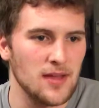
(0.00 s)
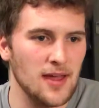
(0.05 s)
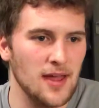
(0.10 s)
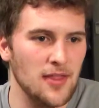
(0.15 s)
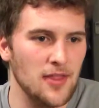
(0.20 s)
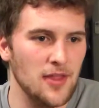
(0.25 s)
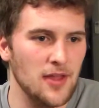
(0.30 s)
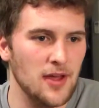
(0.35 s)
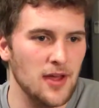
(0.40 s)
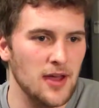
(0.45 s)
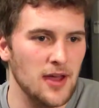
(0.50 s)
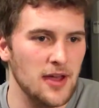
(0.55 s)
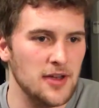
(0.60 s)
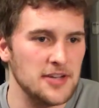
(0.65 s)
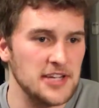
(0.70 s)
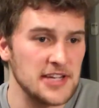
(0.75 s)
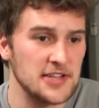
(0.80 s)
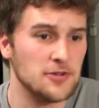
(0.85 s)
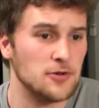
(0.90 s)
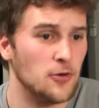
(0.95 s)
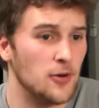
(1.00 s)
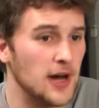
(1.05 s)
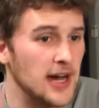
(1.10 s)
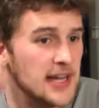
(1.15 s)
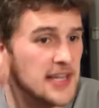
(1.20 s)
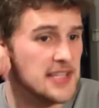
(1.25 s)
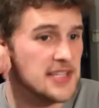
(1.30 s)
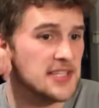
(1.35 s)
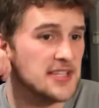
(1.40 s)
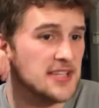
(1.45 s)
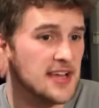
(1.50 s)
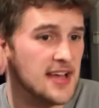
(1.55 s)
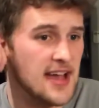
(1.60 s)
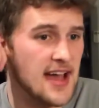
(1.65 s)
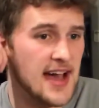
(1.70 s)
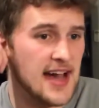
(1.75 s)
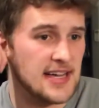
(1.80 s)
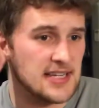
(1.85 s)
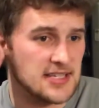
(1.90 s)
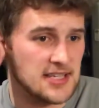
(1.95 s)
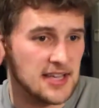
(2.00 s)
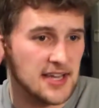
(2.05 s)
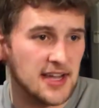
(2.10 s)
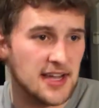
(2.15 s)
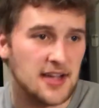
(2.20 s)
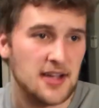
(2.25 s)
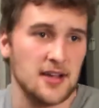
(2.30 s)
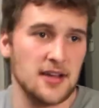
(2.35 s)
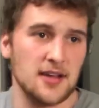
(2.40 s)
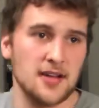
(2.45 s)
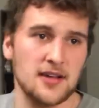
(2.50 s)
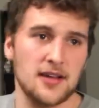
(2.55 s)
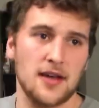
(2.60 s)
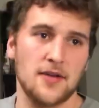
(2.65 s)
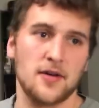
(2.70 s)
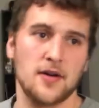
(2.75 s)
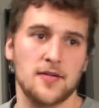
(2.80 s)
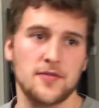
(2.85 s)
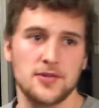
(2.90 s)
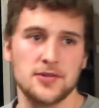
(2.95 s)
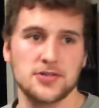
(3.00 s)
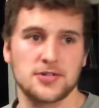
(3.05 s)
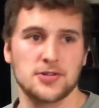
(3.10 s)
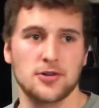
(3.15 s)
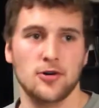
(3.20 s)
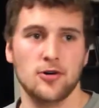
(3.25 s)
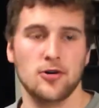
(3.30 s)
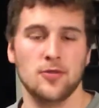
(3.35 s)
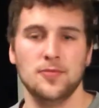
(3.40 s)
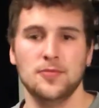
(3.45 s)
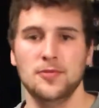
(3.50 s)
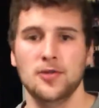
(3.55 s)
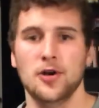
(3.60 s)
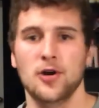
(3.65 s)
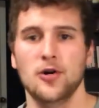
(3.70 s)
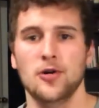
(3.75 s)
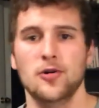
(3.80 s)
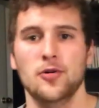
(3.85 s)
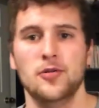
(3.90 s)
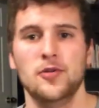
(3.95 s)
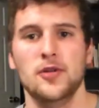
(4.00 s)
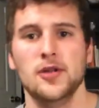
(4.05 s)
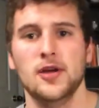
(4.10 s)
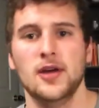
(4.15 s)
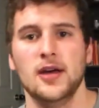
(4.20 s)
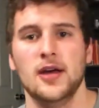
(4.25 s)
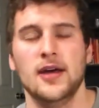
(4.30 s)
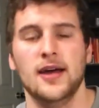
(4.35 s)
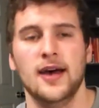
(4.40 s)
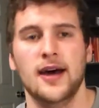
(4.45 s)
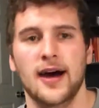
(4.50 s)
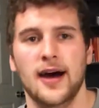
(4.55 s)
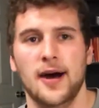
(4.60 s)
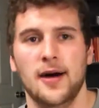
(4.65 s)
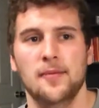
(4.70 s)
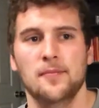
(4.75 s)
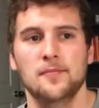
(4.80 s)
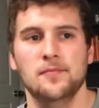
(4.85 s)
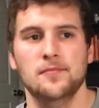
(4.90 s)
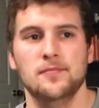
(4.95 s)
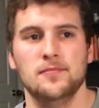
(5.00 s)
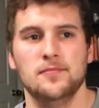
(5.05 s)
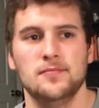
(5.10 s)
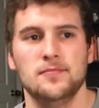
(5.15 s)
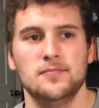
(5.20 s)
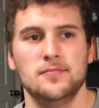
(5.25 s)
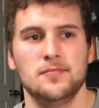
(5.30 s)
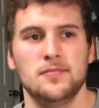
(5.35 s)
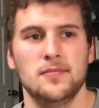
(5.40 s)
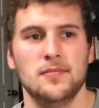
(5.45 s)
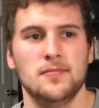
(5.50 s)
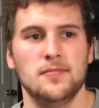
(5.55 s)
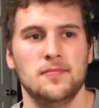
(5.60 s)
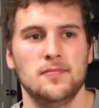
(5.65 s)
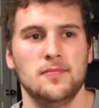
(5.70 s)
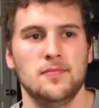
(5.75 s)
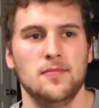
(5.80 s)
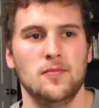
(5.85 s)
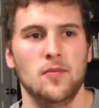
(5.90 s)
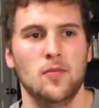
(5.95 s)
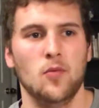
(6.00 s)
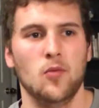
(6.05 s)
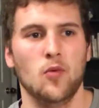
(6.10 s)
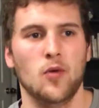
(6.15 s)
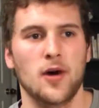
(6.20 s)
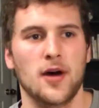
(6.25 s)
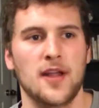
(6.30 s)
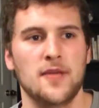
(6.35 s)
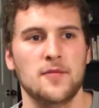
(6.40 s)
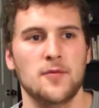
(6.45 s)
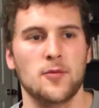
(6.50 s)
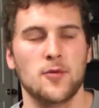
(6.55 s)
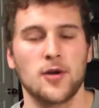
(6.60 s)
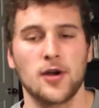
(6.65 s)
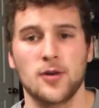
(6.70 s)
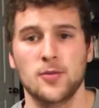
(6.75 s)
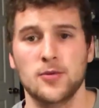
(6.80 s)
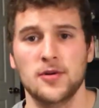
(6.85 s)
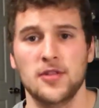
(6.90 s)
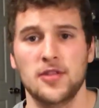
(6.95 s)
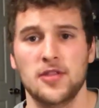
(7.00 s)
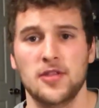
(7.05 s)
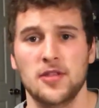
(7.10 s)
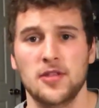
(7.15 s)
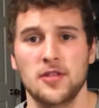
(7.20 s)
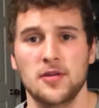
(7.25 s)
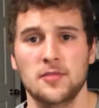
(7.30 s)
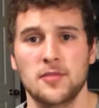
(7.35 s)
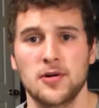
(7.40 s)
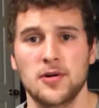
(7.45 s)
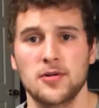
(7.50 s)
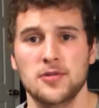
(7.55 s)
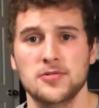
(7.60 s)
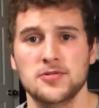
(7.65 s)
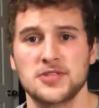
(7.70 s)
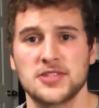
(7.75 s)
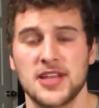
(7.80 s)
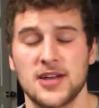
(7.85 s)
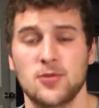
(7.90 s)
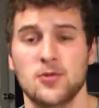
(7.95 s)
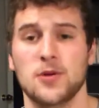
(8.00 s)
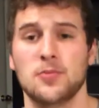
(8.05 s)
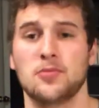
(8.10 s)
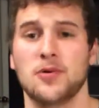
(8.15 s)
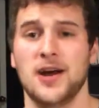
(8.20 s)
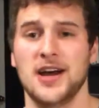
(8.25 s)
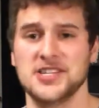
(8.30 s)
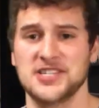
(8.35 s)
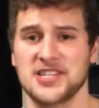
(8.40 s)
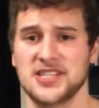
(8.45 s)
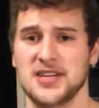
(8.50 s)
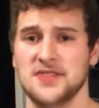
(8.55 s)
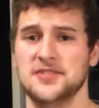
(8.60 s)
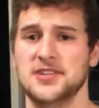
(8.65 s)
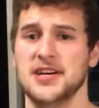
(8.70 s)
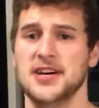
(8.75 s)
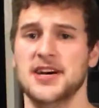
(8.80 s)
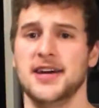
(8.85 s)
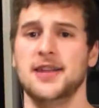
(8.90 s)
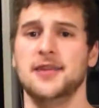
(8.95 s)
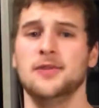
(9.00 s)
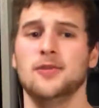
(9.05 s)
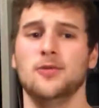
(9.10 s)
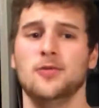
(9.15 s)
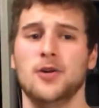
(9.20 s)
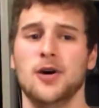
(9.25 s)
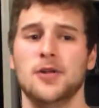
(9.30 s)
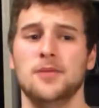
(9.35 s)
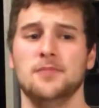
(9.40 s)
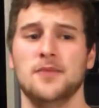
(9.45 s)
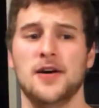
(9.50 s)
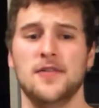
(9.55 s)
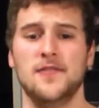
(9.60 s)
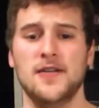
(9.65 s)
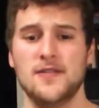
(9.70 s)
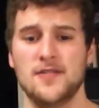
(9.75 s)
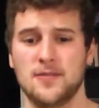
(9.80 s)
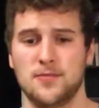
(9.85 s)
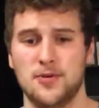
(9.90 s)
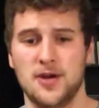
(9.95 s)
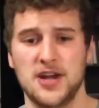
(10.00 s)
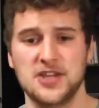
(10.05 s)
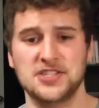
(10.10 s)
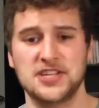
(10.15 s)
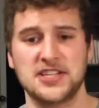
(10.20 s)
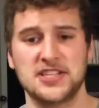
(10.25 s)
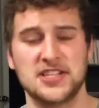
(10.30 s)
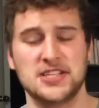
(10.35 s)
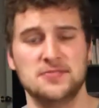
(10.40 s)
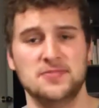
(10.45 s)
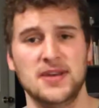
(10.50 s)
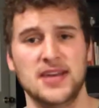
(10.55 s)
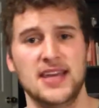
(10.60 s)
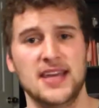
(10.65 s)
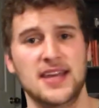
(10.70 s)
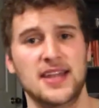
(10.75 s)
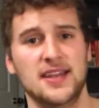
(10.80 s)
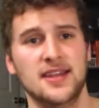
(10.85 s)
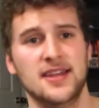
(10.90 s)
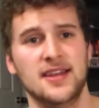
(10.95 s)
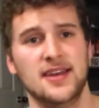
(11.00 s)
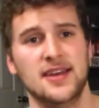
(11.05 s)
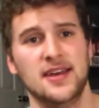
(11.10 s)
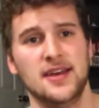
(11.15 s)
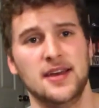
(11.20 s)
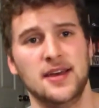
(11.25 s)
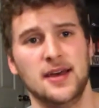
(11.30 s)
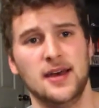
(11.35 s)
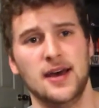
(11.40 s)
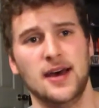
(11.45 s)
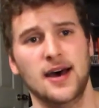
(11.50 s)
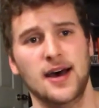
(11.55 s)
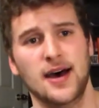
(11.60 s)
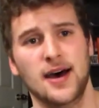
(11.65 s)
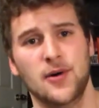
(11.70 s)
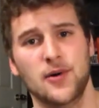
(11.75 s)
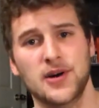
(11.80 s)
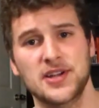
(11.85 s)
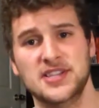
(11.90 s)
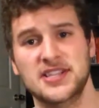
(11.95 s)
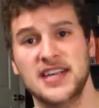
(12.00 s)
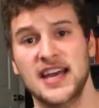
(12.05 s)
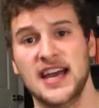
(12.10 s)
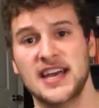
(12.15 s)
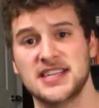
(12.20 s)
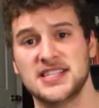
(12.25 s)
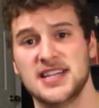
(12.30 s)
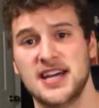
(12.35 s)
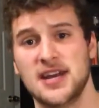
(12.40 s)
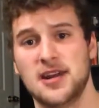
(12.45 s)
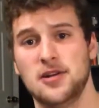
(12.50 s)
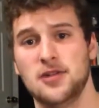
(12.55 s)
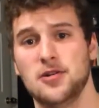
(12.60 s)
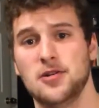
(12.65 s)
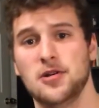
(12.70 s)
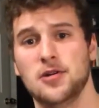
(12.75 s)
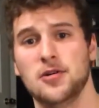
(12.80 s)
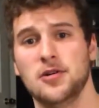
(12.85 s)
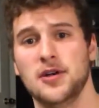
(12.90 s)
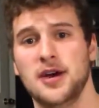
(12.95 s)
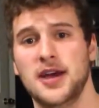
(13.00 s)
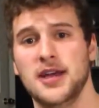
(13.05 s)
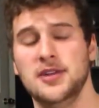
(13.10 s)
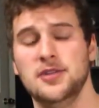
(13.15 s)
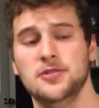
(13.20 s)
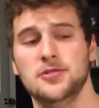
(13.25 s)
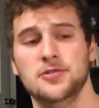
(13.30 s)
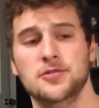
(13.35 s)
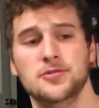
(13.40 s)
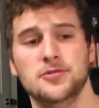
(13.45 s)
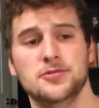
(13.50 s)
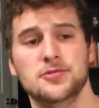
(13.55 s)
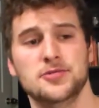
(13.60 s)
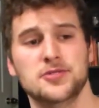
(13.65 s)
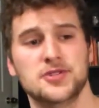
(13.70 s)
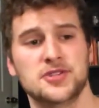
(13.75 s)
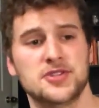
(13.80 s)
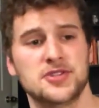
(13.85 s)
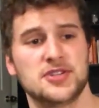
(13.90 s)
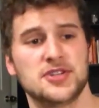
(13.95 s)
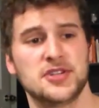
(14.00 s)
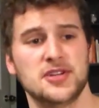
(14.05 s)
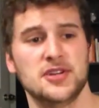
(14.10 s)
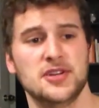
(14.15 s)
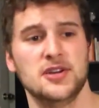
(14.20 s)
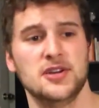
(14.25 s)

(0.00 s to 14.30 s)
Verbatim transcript: and then technical wise, they ask like, have I ever used Gulp, Node, um, what I've been working with the most, like what projects I've done, what my favorite project has been, uh, what text editor I used,